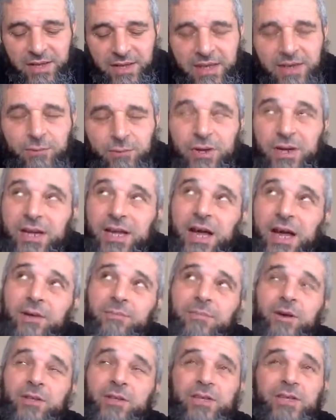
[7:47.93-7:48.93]
they will
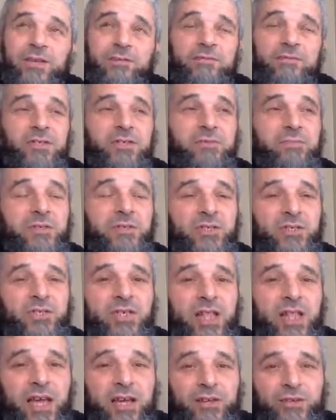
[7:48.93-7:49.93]
come on the Day of Judgment
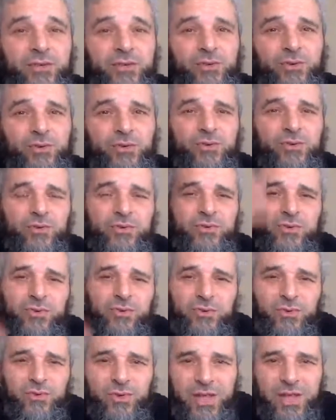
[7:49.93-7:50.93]
just like two
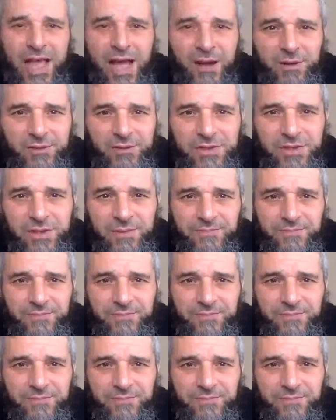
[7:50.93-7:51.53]
two clouds,